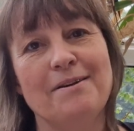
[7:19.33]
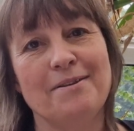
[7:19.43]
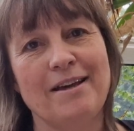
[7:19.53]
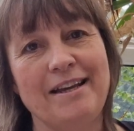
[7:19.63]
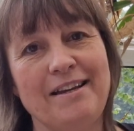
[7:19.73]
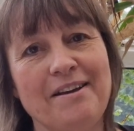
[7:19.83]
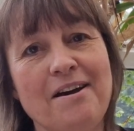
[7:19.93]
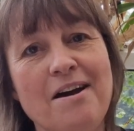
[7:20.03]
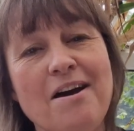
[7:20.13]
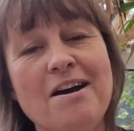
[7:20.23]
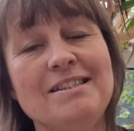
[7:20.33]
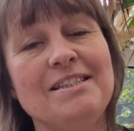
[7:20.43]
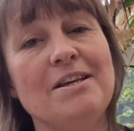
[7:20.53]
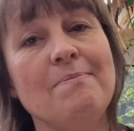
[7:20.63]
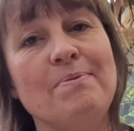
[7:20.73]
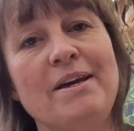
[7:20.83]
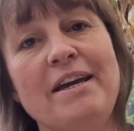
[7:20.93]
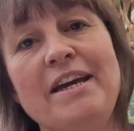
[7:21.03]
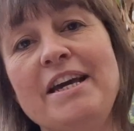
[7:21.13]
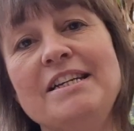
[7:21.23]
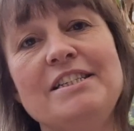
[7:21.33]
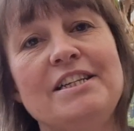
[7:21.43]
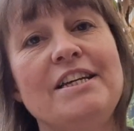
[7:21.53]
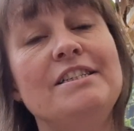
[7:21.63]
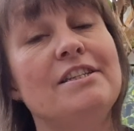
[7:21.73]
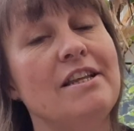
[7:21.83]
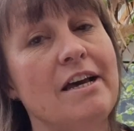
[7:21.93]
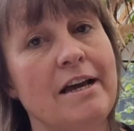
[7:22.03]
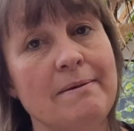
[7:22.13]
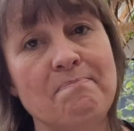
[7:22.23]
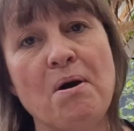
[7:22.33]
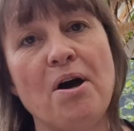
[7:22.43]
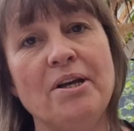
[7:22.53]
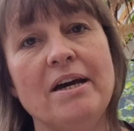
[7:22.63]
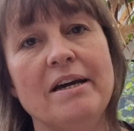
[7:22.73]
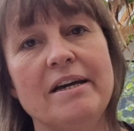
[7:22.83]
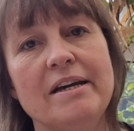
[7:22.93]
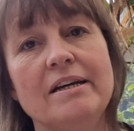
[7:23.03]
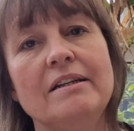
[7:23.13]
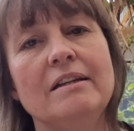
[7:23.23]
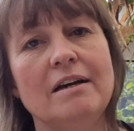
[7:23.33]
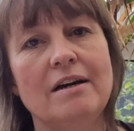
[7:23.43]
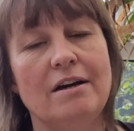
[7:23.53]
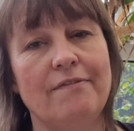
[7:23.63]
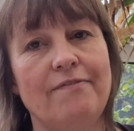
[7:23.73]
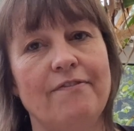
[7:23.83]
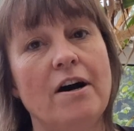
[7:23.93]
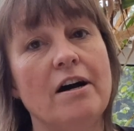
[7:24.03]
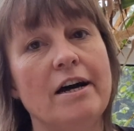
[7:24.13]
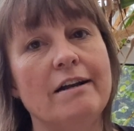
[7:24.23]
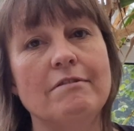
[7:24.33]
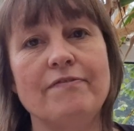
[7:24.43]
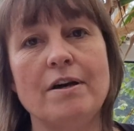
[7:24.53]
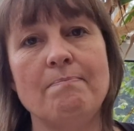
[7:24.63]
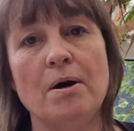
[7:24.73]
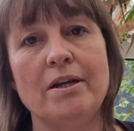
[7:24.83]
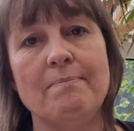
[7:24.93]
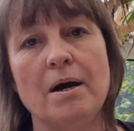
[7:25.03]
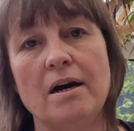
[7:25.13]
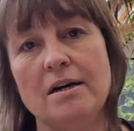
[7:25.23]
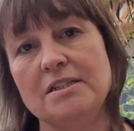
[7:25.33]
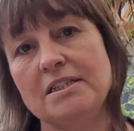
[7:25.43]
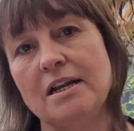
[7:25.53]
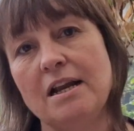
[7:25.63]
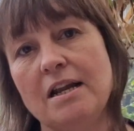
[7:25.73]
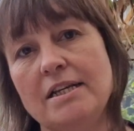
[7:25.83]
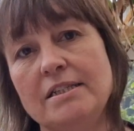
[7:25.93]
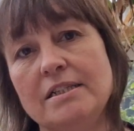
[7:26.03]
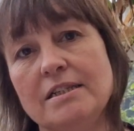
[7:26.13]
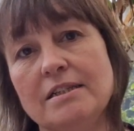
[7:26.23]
They cast the pieces then 'pon a hill, a fire of the body parts lit.